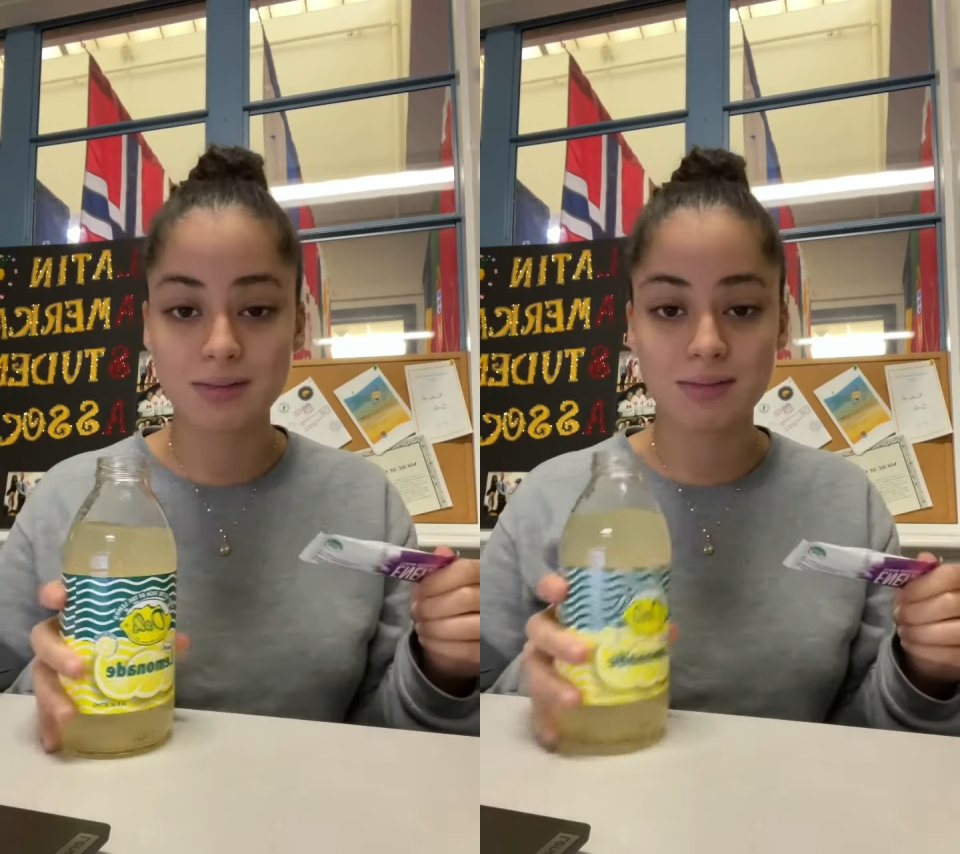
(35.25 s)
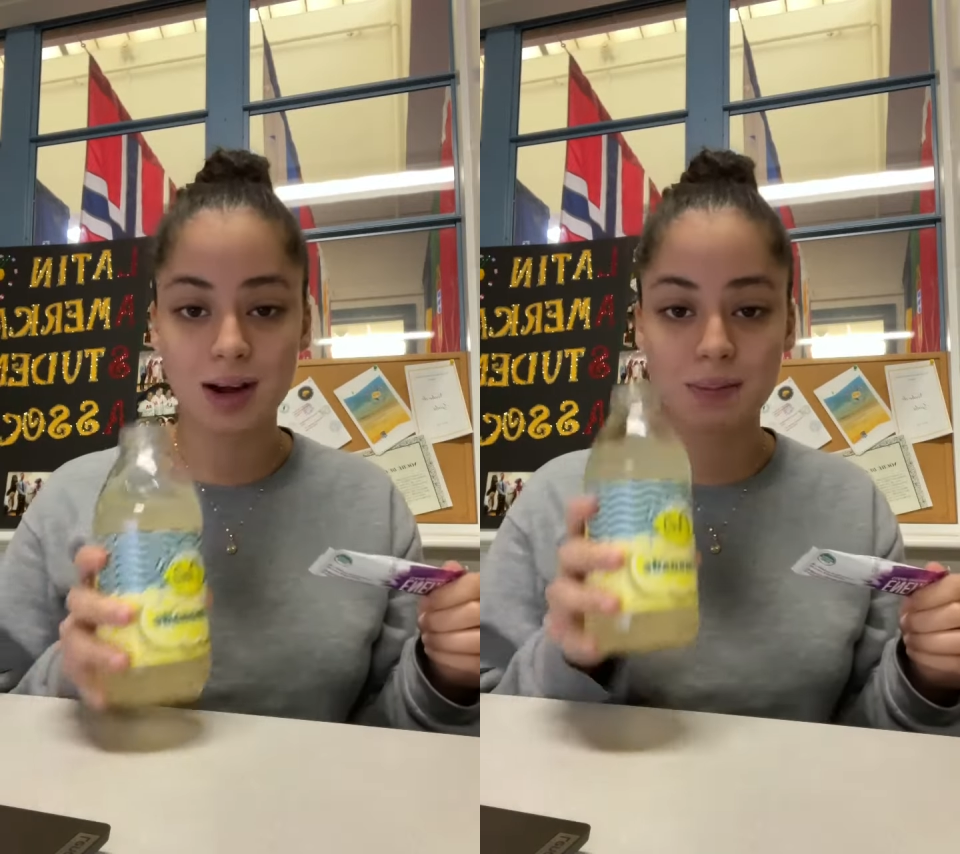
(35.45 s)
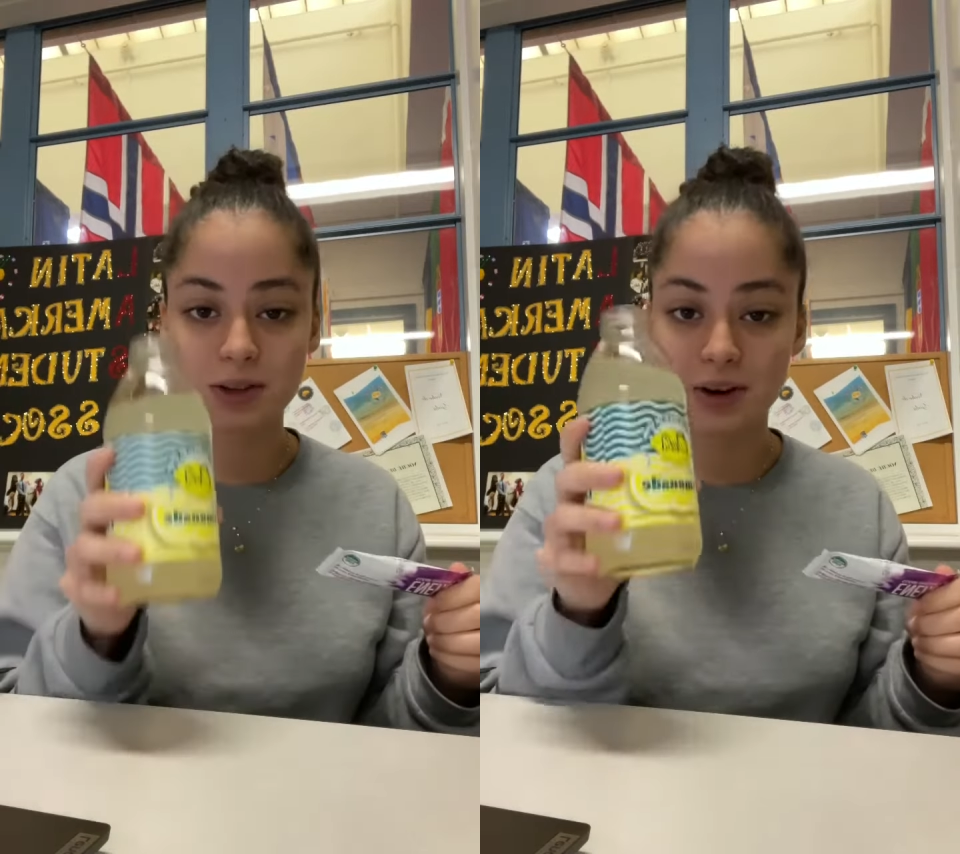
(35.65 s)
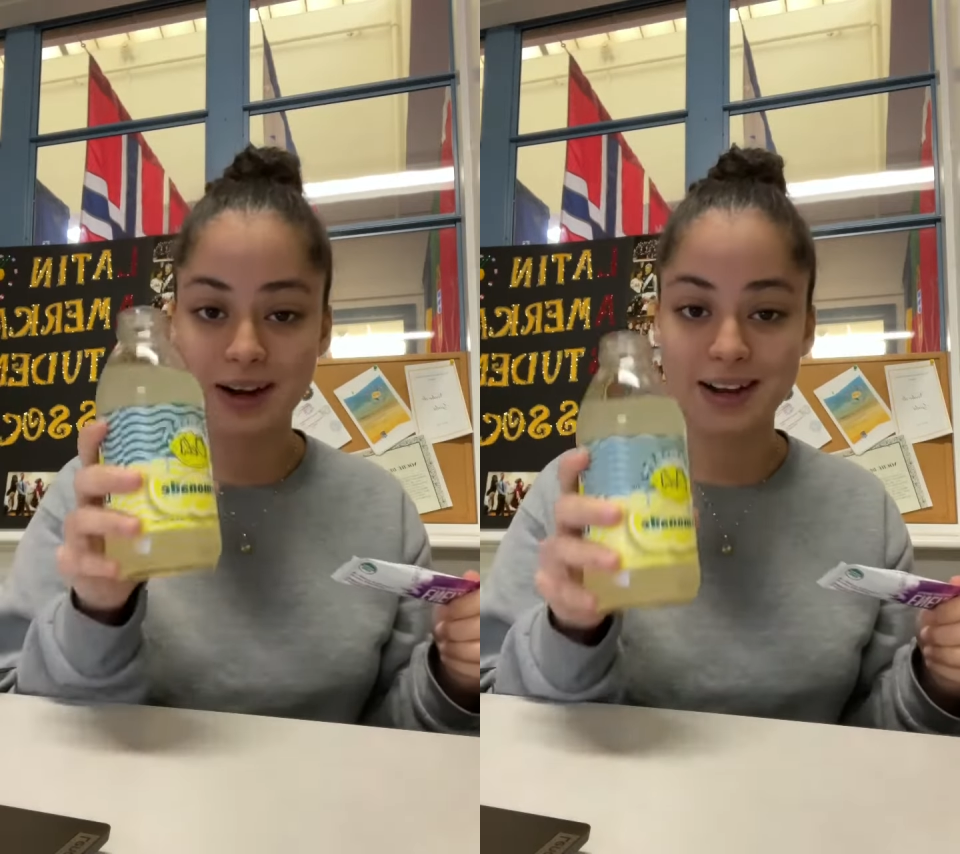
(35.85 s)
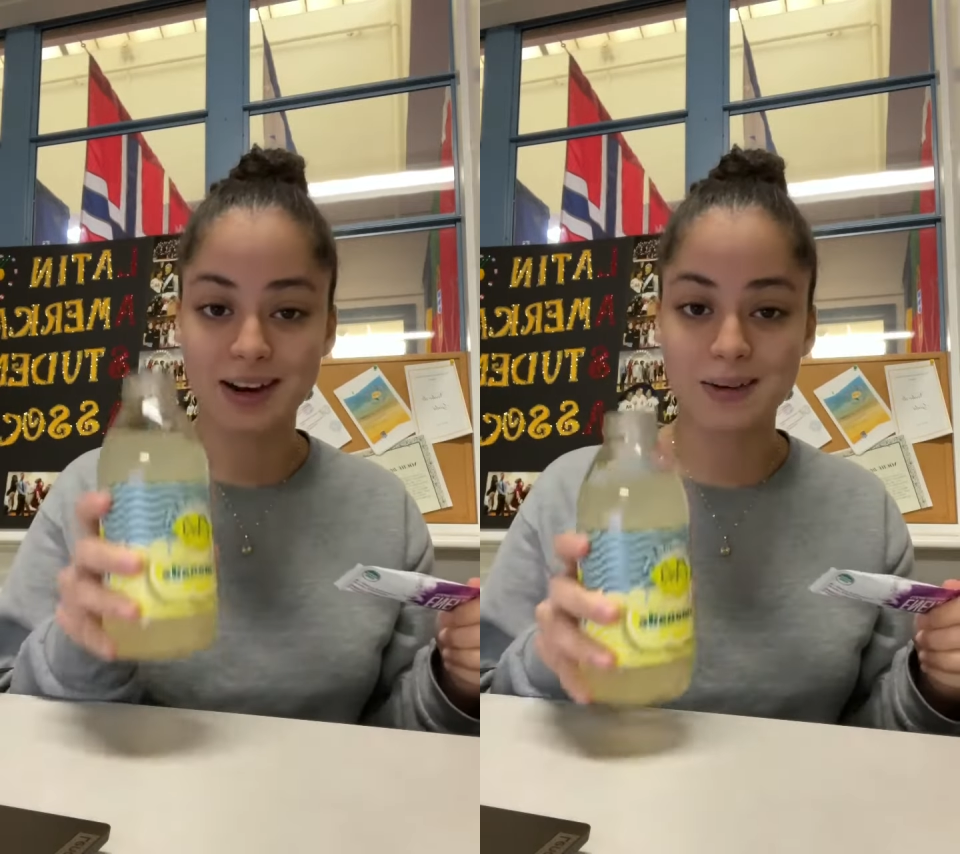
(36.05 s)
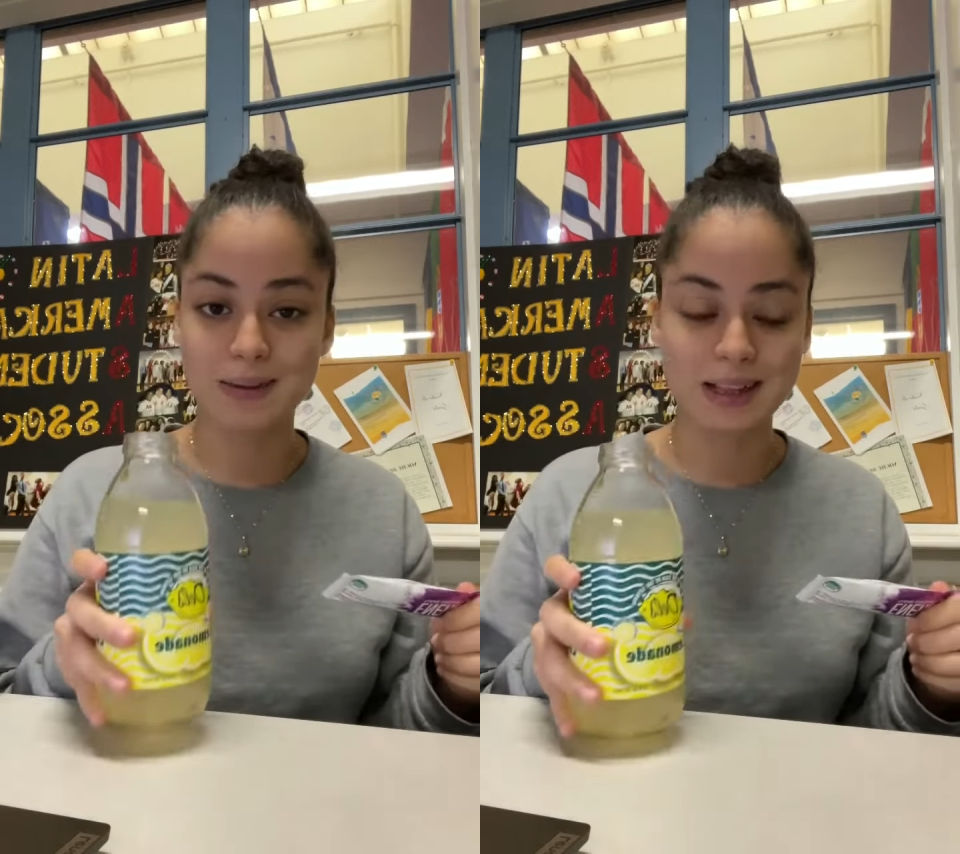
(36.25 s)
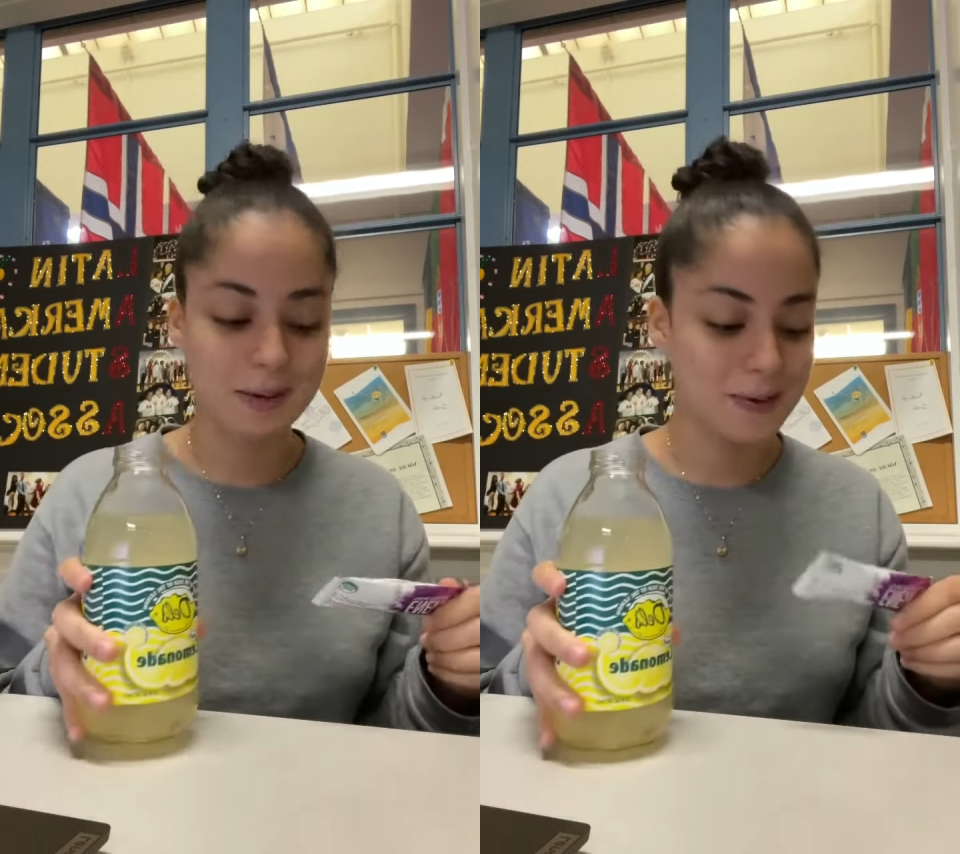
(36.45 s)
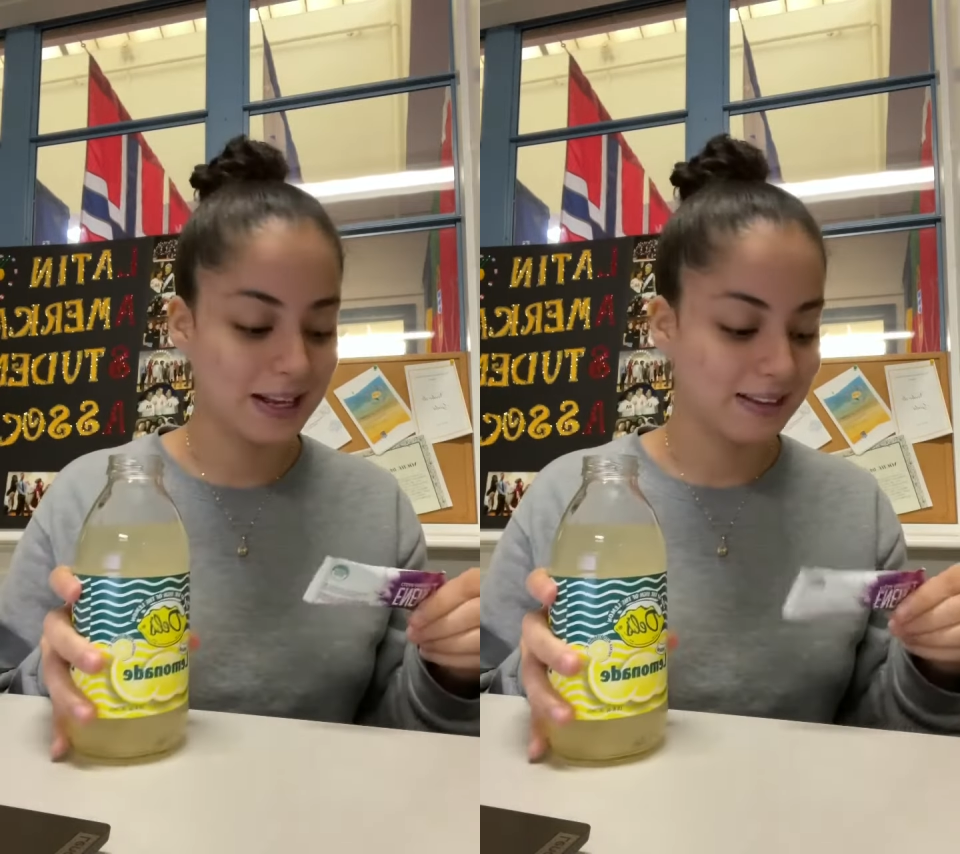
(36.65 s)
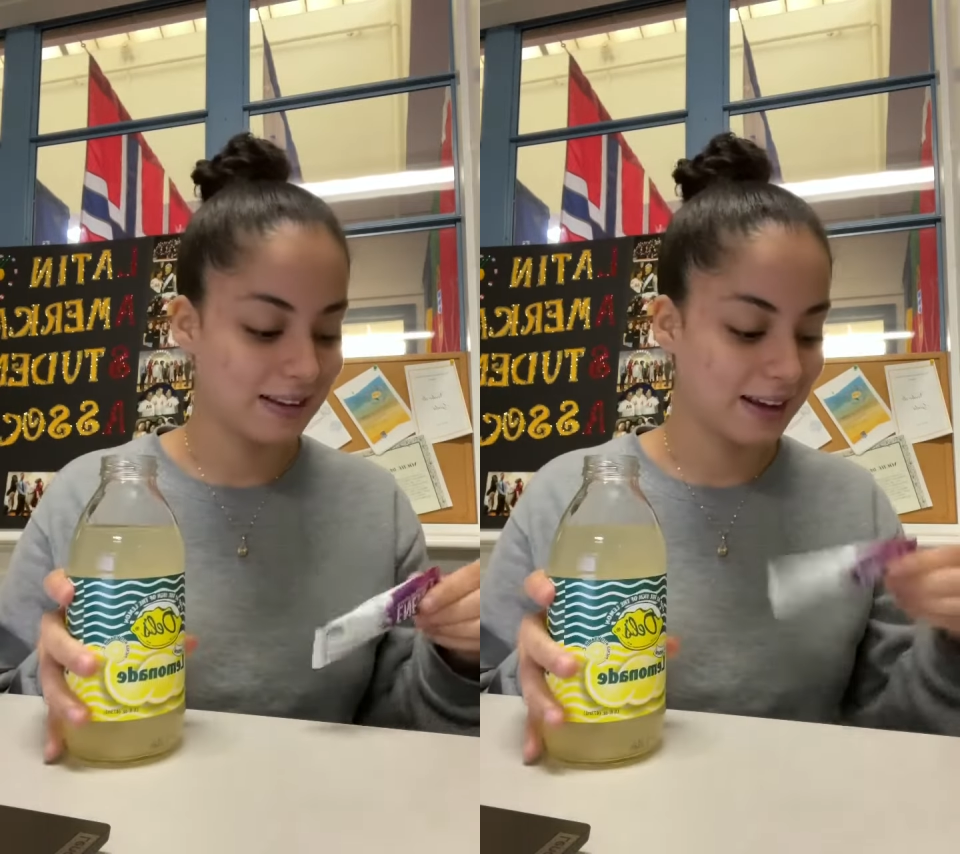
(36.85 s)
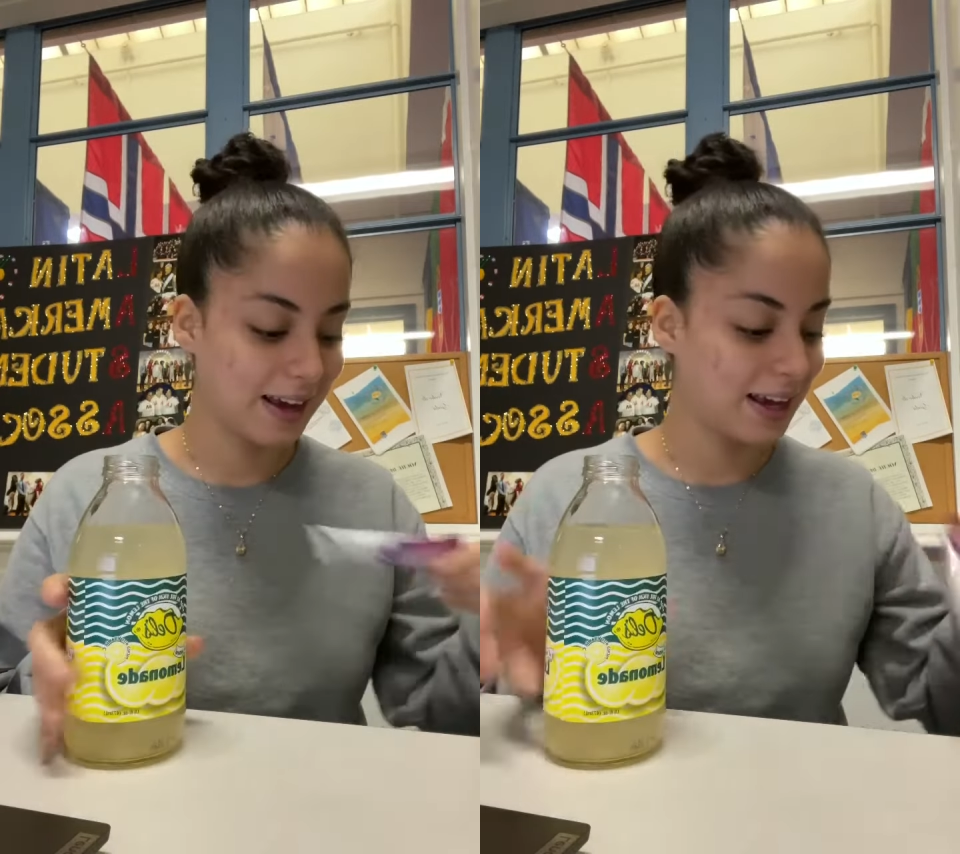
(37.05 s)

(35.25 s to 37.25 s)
I'm gonna try it on my lemonade today